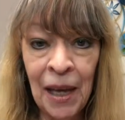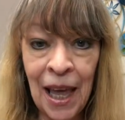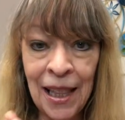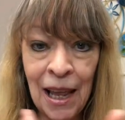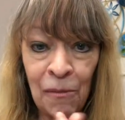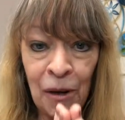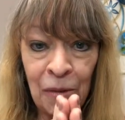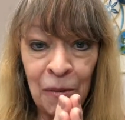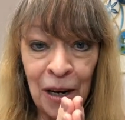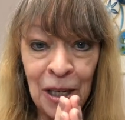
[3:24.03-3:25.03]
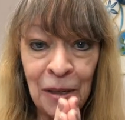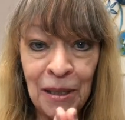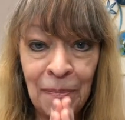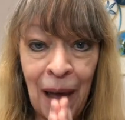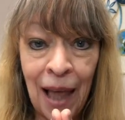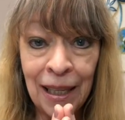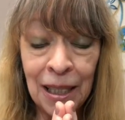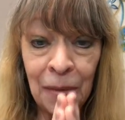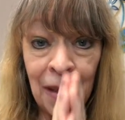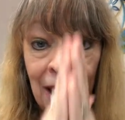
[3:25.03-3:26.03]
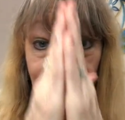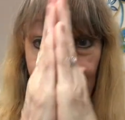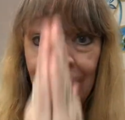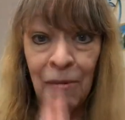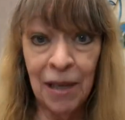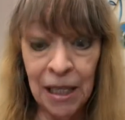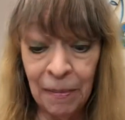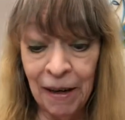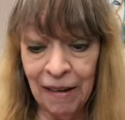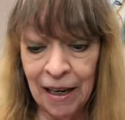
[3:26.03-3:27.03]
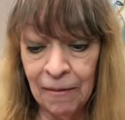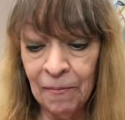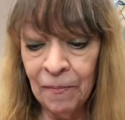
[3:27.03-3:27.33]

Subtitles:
and then what we want to do is balance within it with spirit.